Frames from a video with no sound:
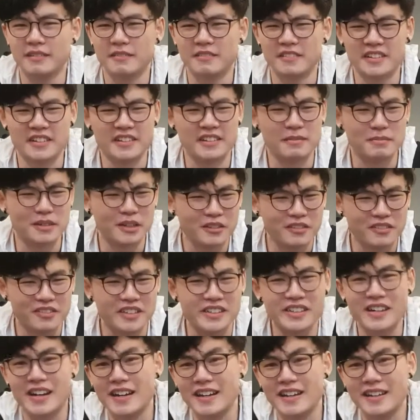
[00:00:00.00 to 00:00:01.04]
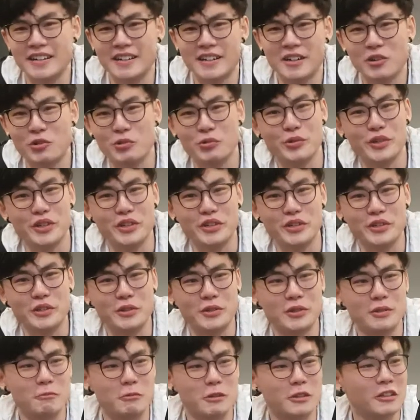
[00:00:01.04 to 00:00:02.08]
in the middle of the night
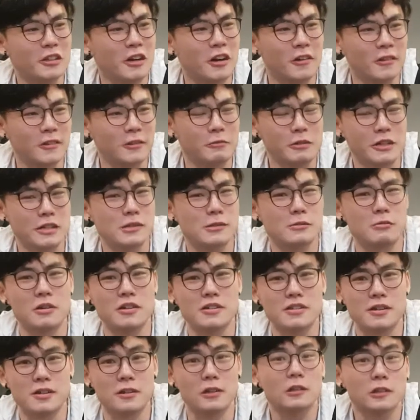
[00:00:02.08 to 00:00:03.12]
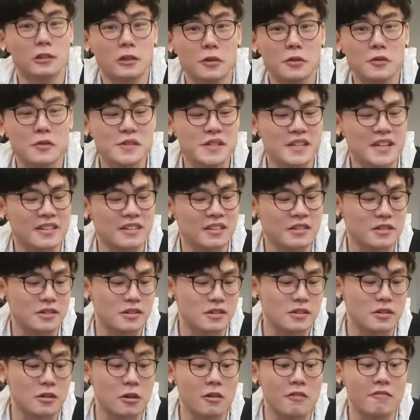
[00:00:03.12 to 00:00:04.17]
when all the restaurants are closed and there's
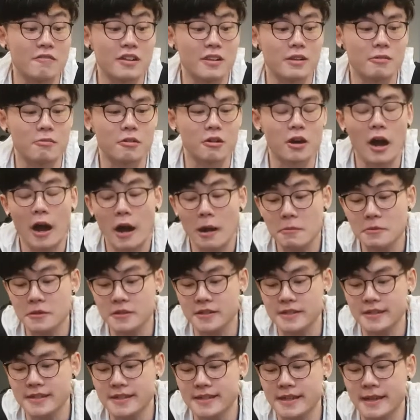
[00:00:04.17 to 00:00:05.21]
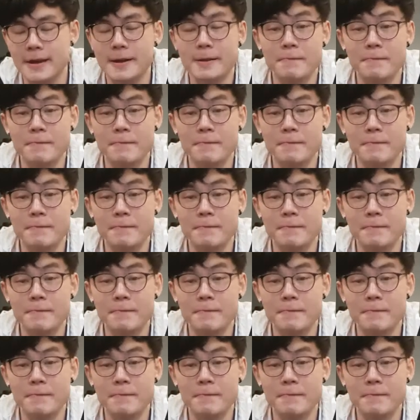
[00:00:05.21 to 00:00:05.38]
no available options.